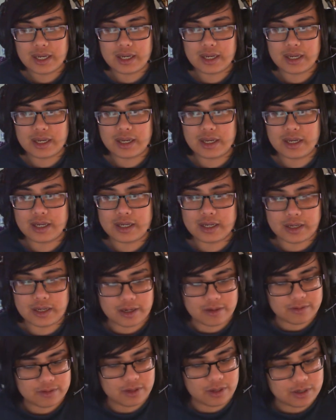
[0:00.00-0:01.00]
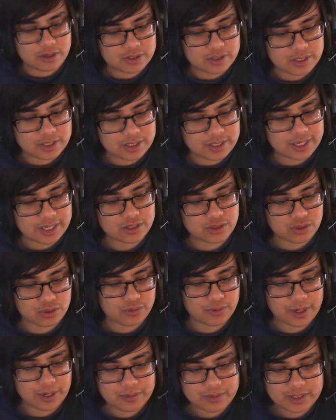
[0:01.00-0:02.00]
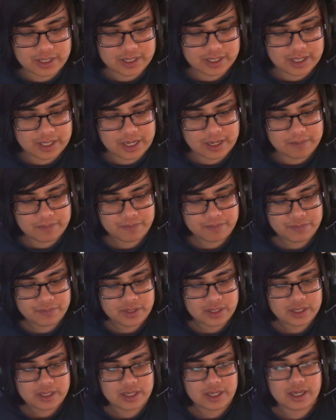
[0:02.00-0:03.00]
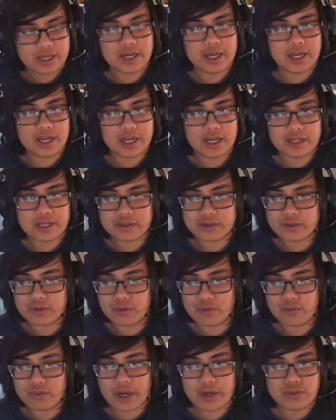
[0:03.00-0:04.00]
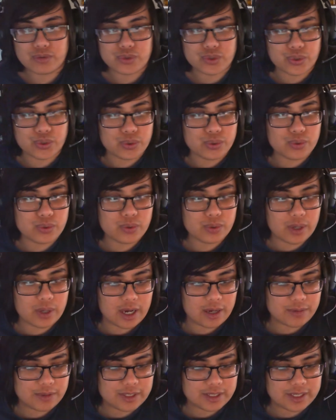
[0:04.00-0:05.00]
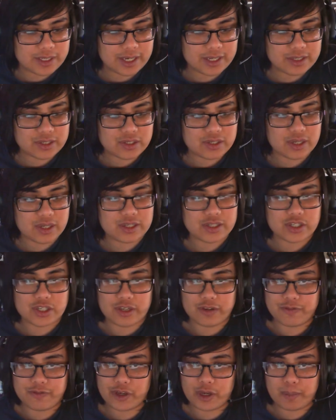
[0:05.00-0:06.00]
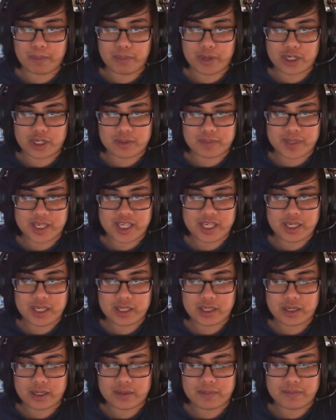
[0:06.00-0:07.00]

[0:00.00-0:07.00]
I lost the next 2 rounds like that. Round 2, I was against Sylveon Bunnelby.